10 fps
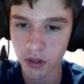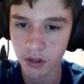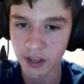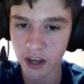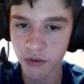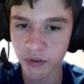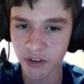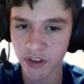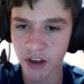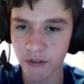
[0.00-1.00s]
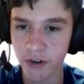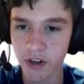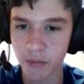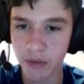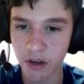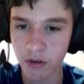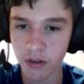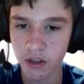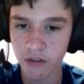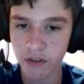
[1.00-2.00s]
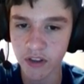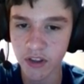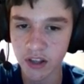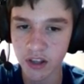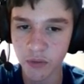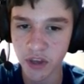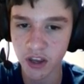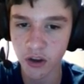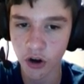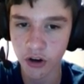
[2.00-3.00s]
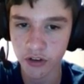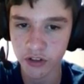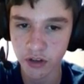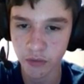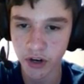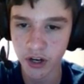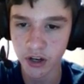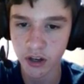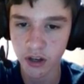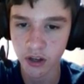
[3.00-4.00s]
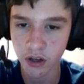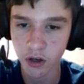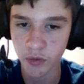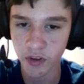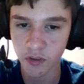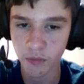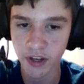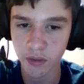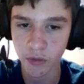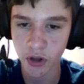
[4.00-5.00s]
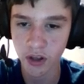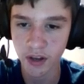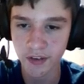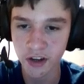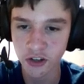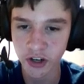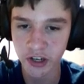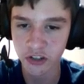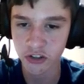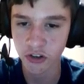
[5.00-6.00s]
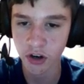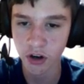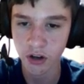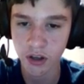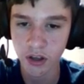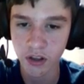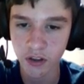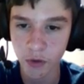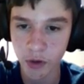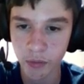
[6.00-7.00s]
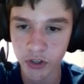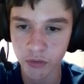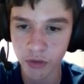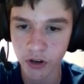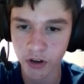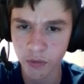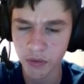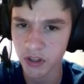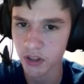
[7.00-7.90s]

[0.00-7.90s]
The cavalry is kind of freaking me out. If you hit that dummy any harder, it's gonna break. Hope he doesn't break them all. I gotta train extra since my mission partner has been.